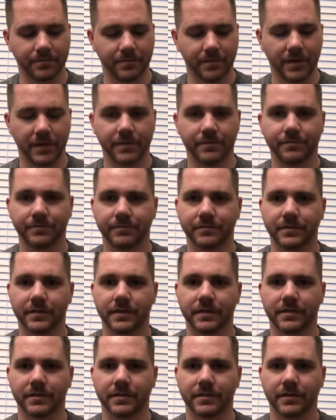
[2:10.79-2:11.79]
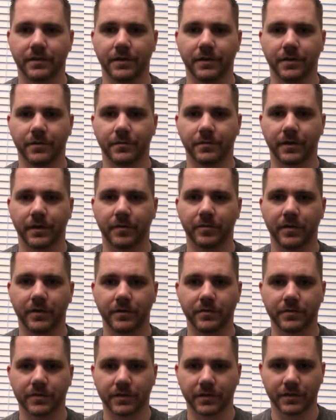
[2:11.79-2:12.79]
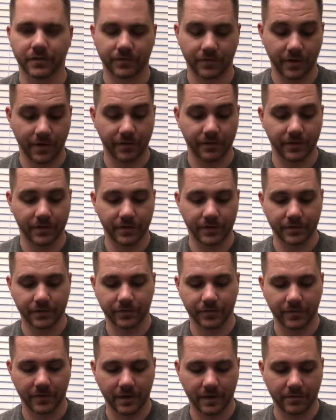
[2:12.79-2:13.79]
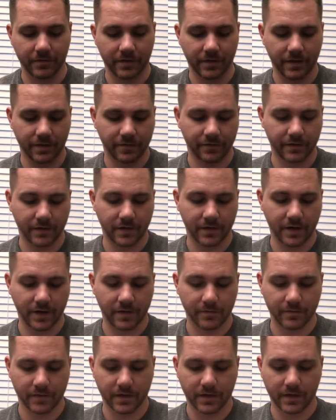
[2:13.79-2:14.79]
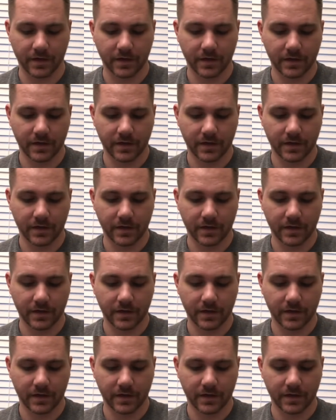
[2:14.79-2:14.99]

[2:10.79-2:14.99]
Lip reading: But since, we're gonna be using this for our videos from now on, I figured I would